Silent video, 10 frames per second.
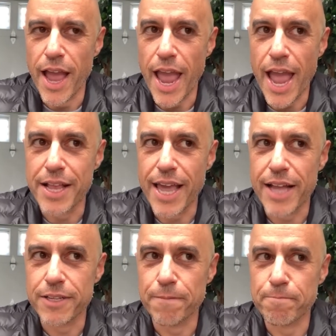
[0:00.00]
And
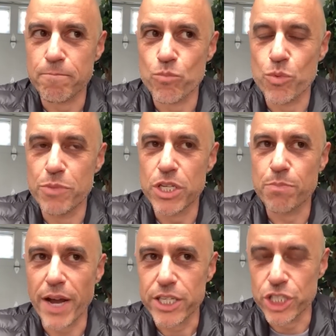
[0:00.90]
yet,
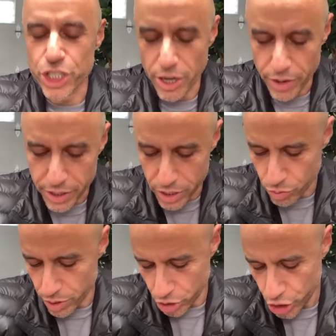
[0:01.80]
despite sharing this
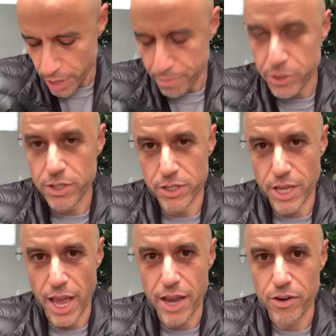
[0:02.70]
with chimps,
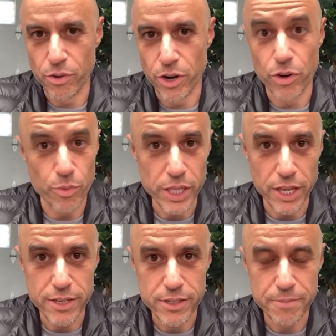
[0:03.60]
say, or
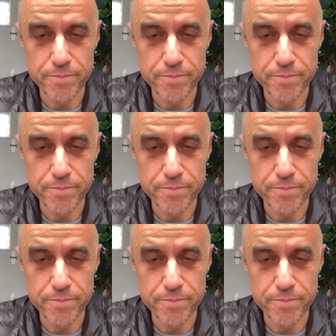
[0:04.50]
gorillas,